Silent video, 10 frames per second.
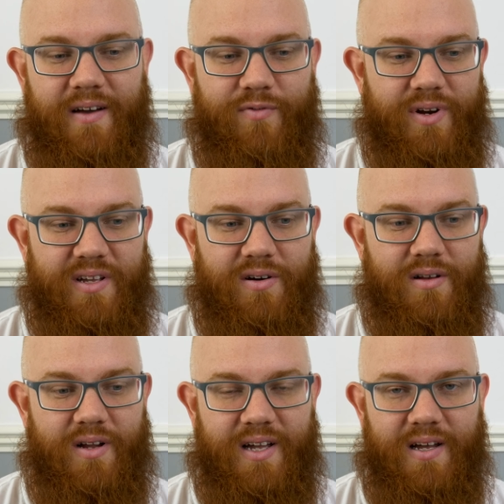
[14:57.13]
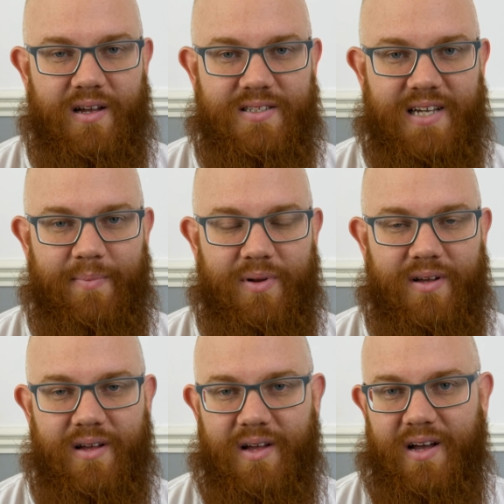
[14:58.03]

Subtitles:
I've already got like a tablet,